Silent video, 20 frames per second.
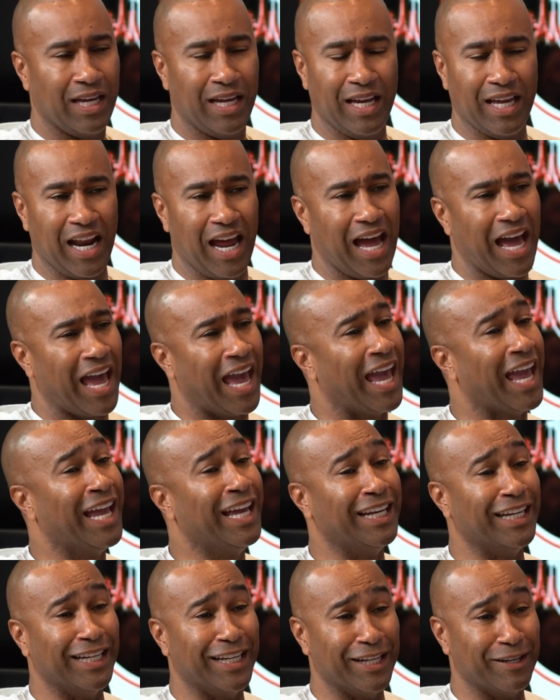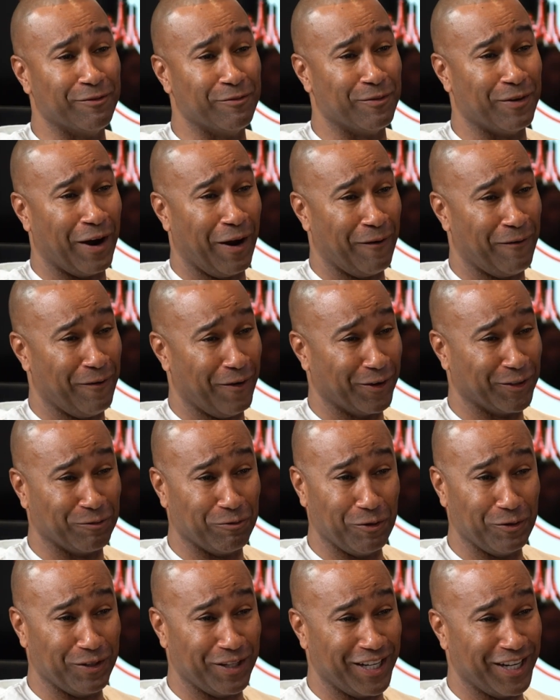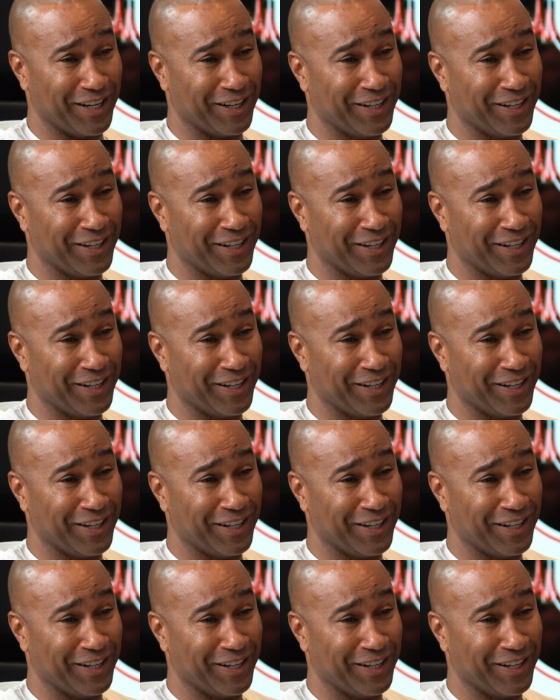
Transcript: And I hated it when I first moved here.